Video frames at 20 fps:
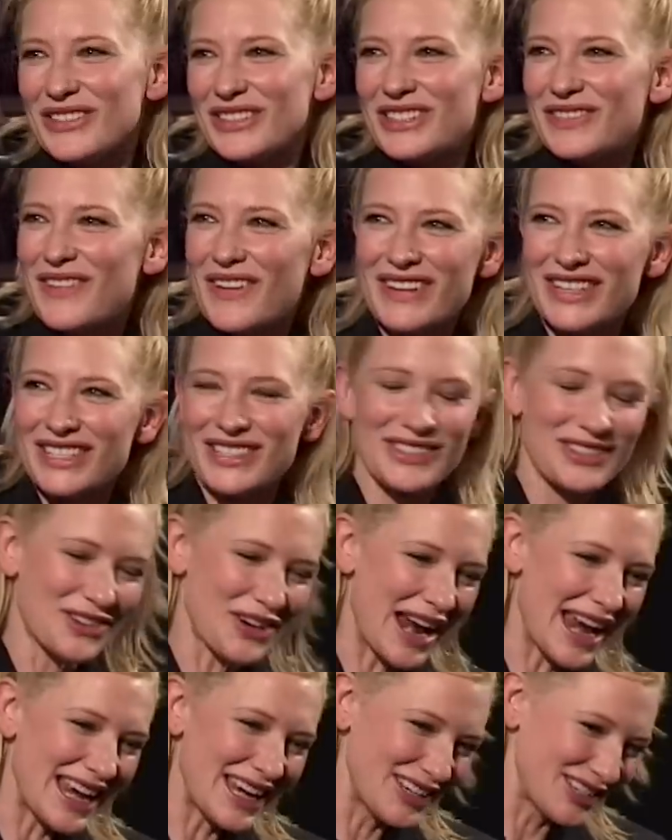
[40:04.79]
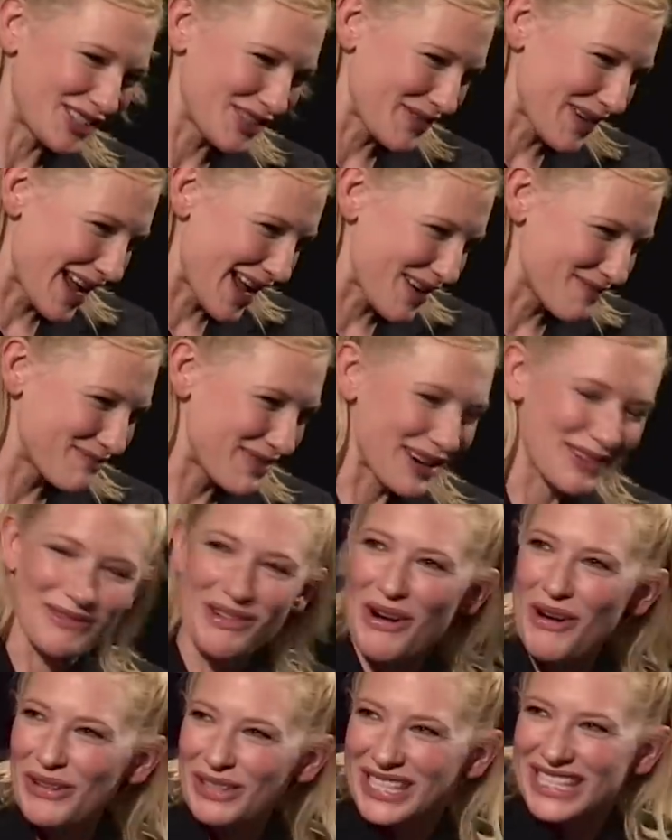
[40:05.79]
It's very strange the way I pick
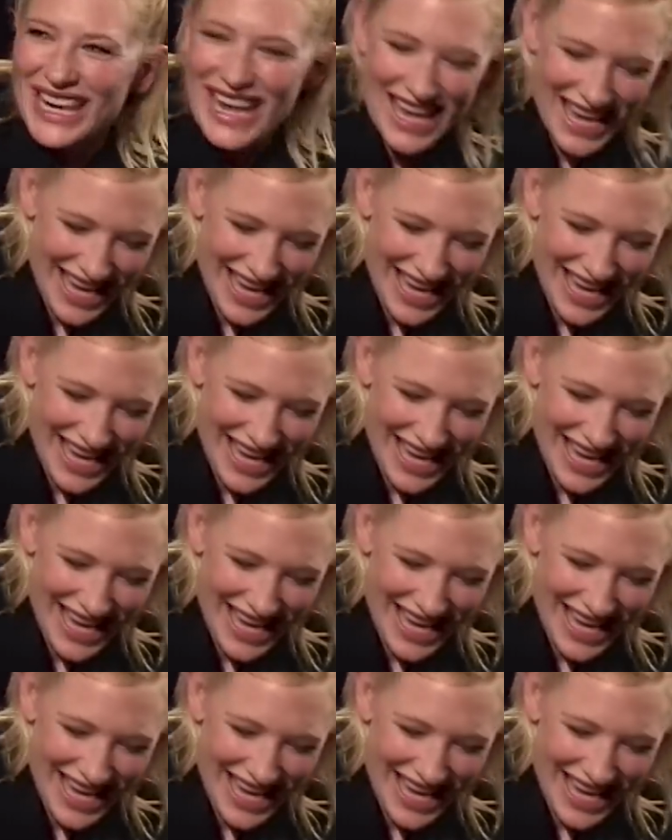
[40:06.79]
roles.